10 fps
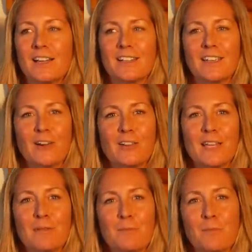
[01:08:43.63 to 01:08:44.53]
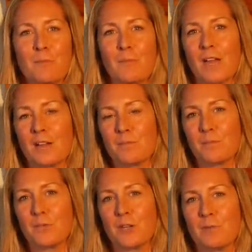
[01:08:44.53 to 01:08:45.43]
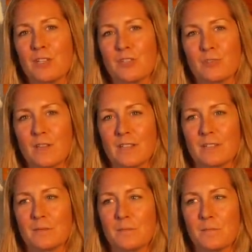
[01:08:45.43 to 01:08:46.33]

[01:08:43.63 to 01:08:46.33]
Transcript: Caroline pretty much a